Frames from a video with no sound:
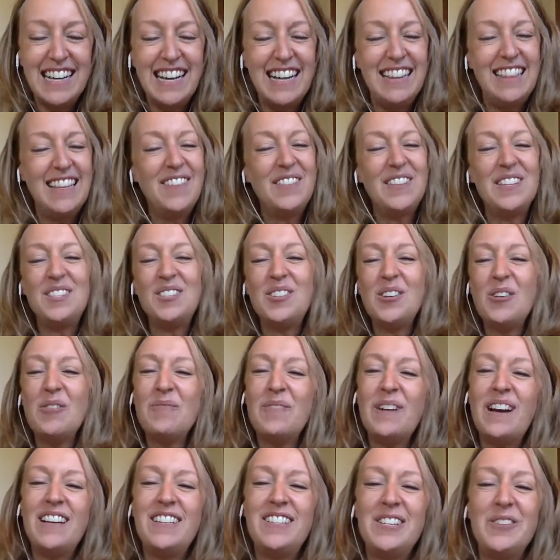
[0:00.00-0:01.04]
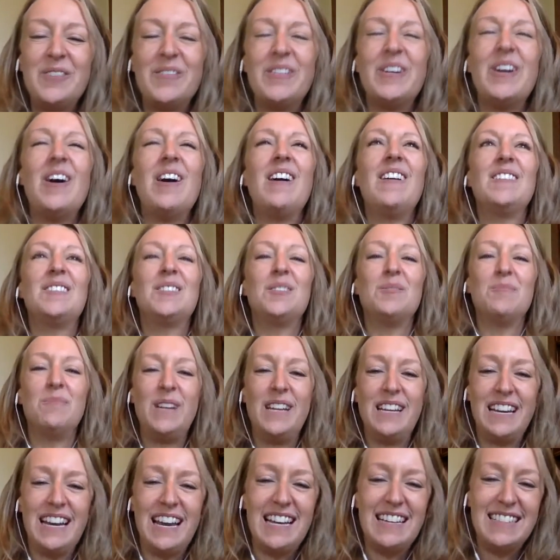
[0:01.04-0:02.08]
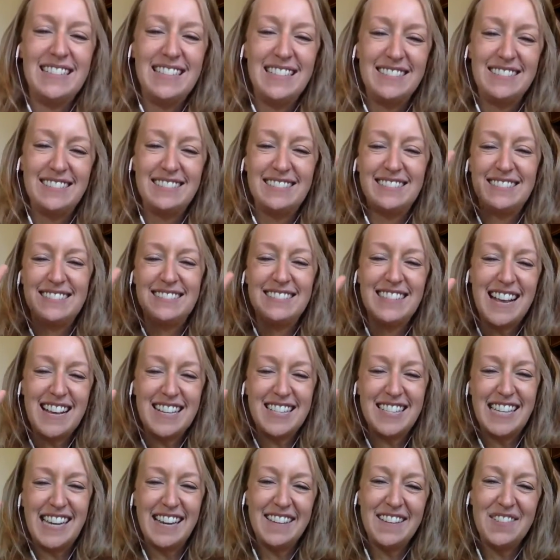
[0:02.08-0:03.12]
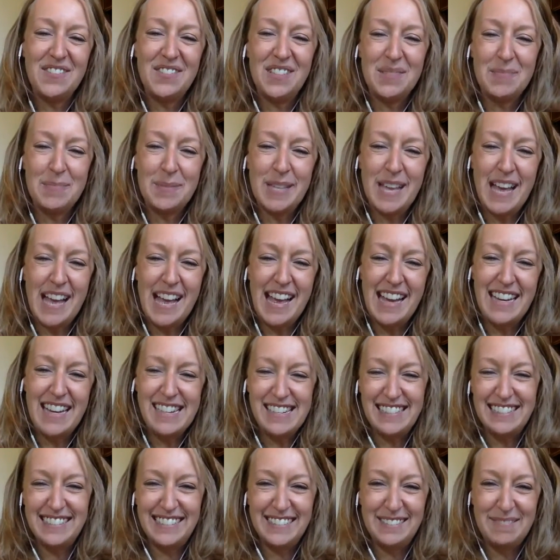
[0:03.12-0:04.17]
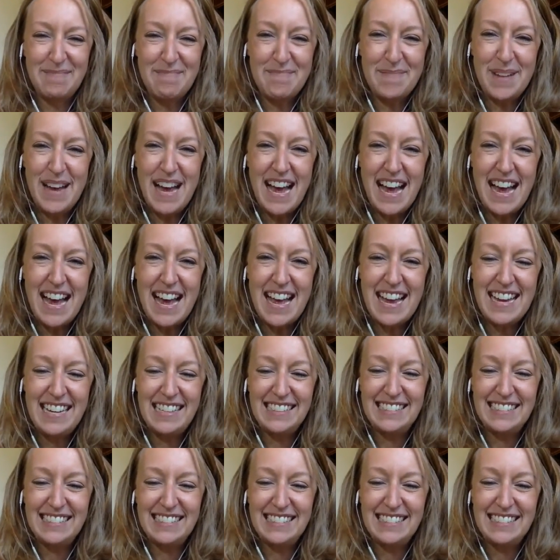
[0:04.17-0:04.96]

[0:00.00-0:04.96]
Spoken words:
I love you so much. You have an awesome weekend. I'll see you on the flip side. Bye.